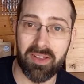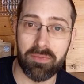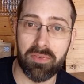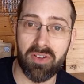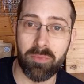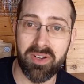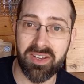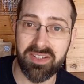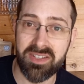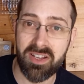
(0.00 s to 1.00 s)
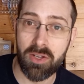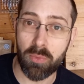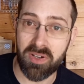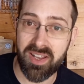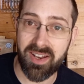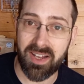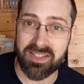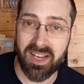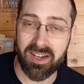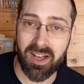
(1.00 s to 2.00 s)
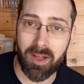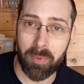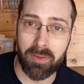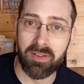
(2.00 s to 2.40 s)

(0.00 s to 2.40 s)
for that 5 minutes. We let that tack up,